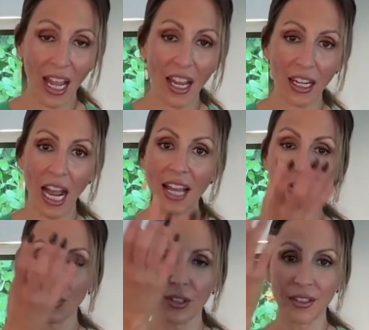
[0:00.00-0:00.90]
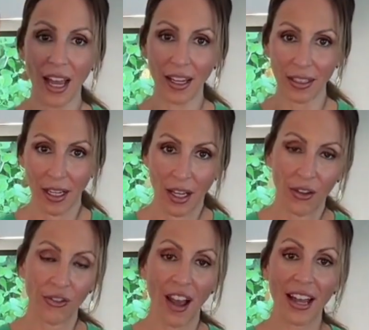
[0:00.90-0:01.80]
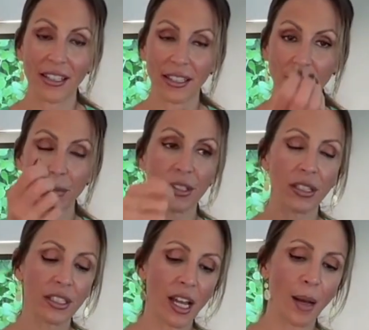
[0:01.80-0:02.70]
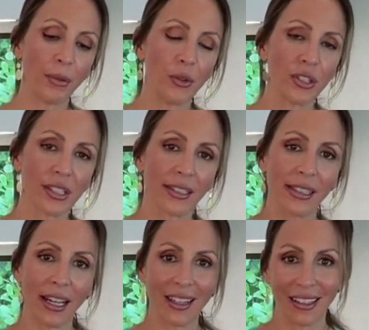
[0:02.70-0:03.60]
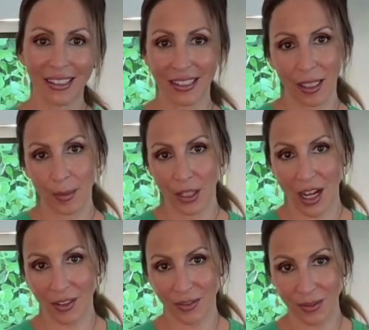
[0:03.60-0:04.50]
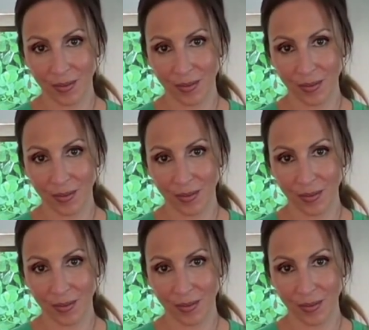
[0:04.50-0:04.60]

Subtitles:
And as soon as that fat skims to the top, you just lightly skim it off.